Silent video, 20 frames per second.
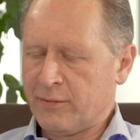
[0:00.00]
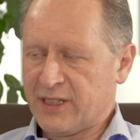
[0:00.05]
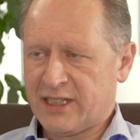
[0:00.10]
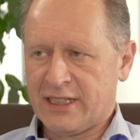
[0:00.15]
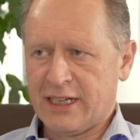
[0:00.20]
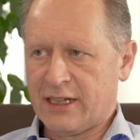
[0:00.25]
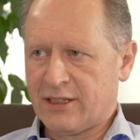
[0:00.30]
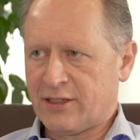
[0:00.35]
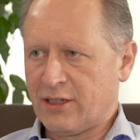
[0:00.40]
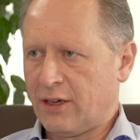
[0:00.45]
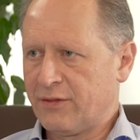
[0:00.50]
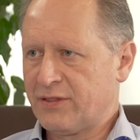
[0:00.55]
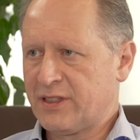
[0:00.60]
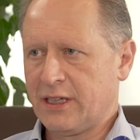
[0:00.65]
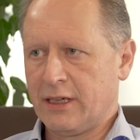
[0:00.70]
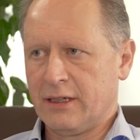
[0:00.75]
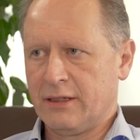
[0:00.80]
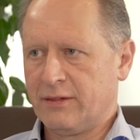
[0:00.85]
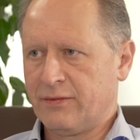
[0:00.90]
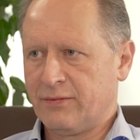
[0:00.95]
the stats I've
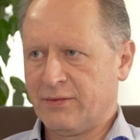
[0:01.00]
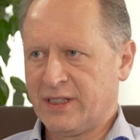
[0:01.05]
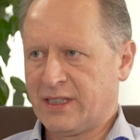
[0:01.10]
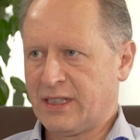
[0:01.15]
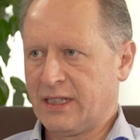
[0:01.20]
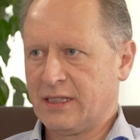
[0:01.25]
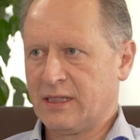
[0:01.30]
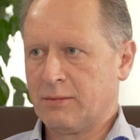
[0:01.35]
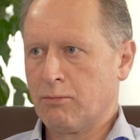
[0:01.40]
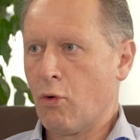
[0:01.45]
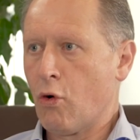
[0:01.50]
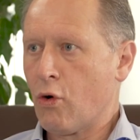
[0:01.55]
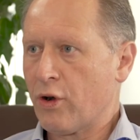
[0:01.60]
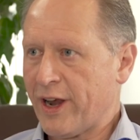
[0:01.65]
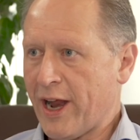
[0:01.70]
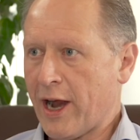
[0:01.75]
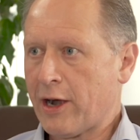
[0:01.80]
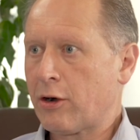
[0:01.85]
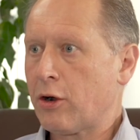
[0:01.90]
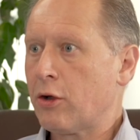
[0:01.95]
seen, this is more
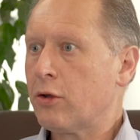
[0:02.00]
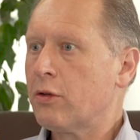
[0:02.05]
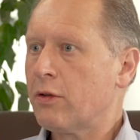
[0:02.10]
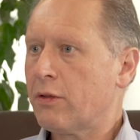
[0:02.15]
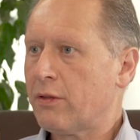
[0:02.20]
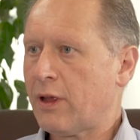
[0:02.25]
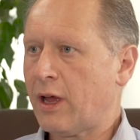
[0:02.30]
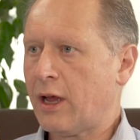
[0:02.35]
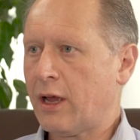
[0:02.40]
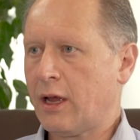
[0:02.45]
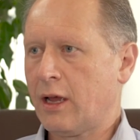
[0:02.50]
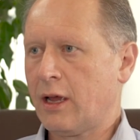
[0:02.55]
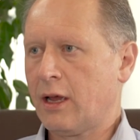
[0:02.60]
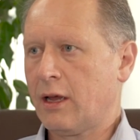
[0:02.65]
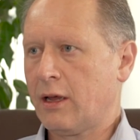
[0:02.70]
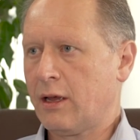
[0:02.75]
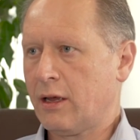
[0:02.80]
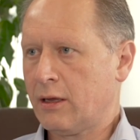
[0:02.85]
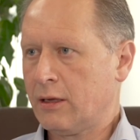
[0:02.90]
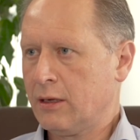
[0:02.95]
narrow
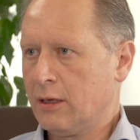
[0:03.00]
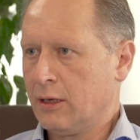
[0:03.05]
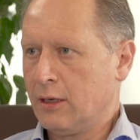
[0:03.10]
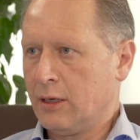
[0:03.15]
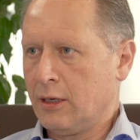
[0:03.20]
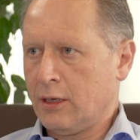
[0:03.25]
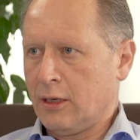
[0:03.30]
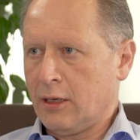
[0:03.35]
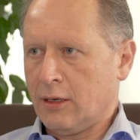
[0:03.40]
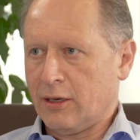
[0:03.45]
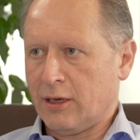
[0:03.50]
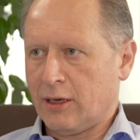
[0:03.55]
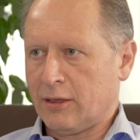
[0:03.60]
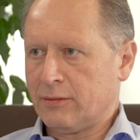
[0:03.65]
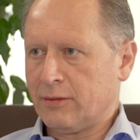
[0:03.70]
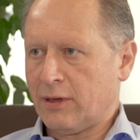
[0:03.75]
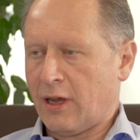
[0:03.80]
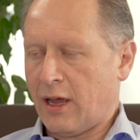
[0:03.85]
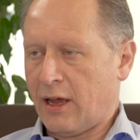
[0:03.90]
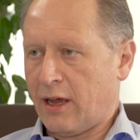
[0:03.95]

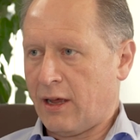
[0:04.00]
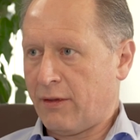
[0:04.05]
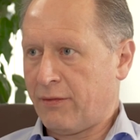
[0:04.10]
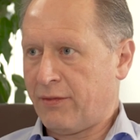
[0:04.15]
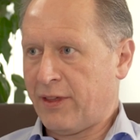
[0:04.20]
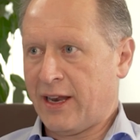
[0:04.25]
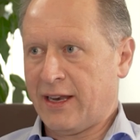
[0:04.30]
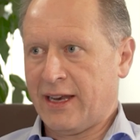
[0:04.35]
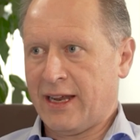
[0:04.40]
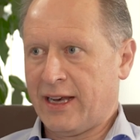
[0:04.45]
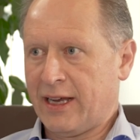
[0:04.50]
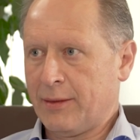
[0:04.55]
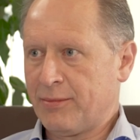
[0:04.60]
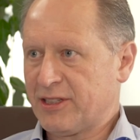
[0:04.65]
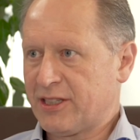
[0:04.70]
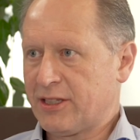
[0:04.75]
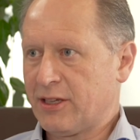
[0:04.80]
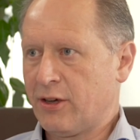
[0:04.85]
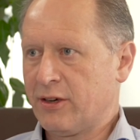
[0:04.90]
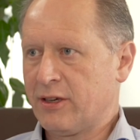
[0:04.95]
than that
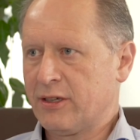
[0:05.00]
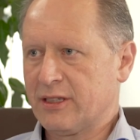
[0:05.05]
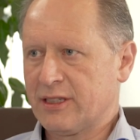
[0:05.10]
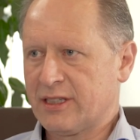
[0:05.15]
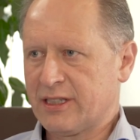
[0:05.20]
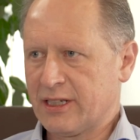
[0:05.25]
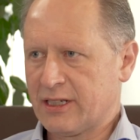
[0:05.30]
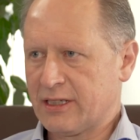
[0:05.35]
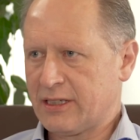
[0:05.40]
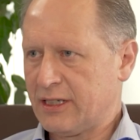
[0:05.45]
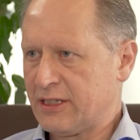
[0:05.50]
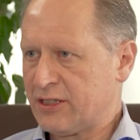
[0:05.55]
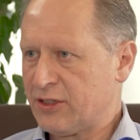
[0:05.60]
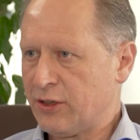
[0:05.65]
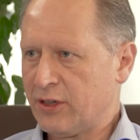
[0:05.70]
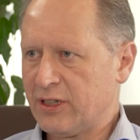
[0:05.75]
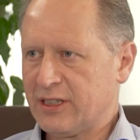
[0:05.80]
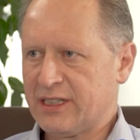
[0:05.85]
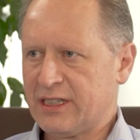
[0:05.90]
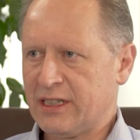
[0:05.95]
episode in the 60s
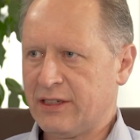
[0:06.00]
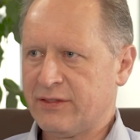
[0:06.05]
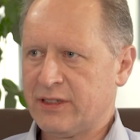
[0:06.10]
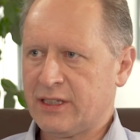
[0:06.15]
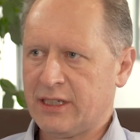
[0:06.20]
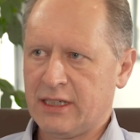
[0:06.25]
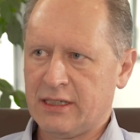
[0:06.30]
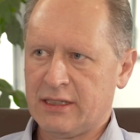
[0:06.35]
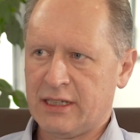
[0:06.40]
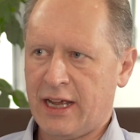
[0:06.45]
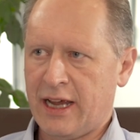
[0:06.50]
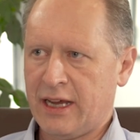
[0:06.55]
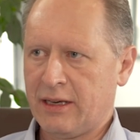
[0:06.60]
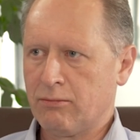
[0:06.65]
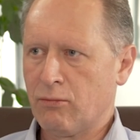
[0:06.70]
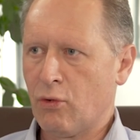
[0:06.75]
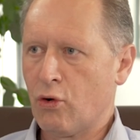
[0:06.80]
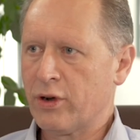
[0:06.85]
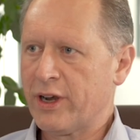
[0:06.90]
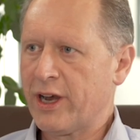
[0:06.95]
and early 70s, and more